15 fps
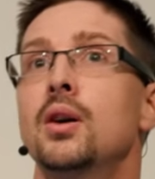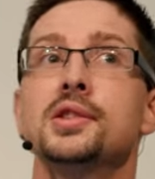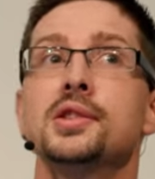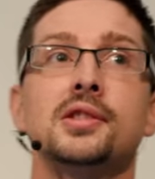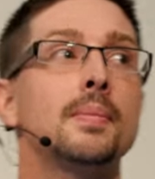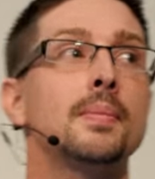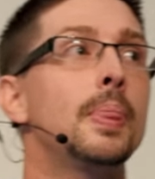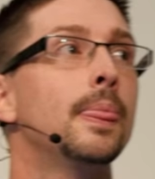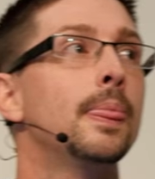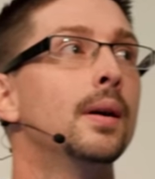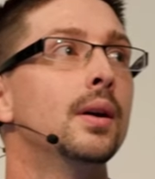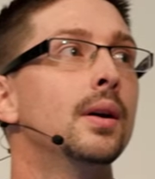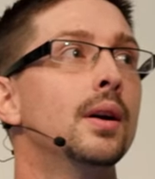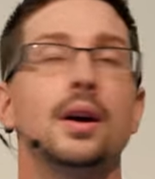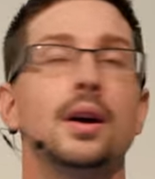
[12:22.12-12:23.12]
else,
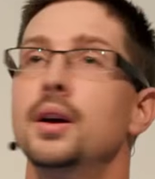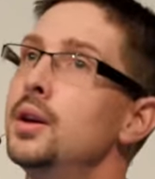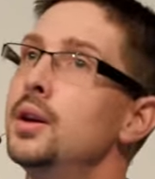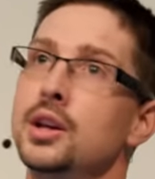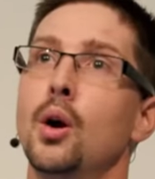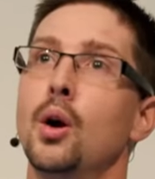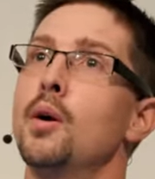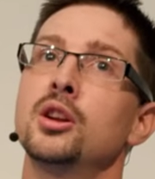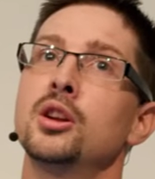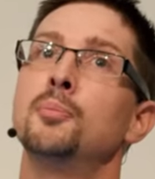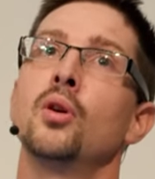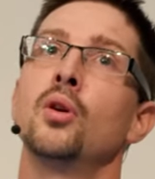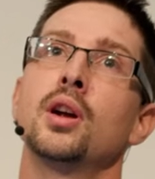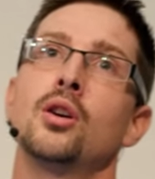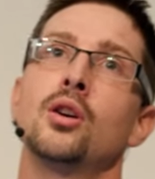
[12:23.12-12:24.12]
you don't want to
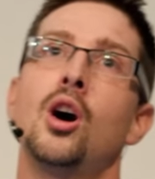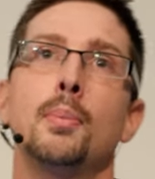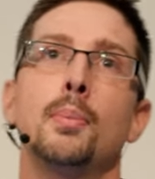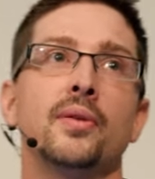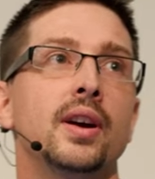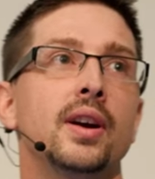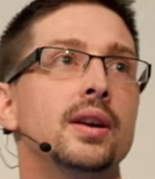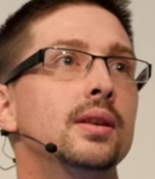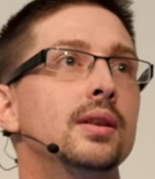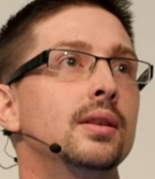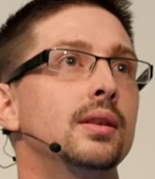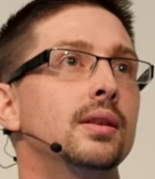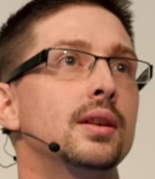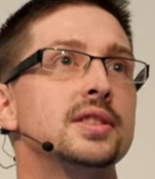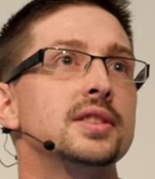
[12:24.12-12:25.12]
deploy it in a Hyper-V
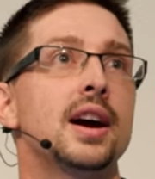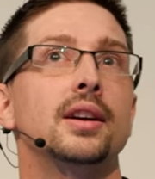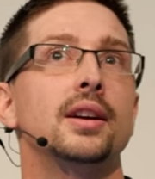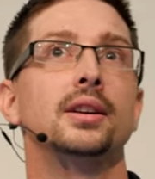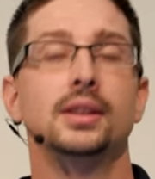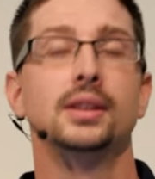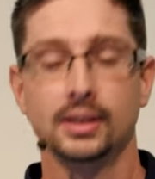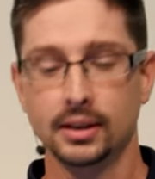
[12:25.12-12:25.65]
container.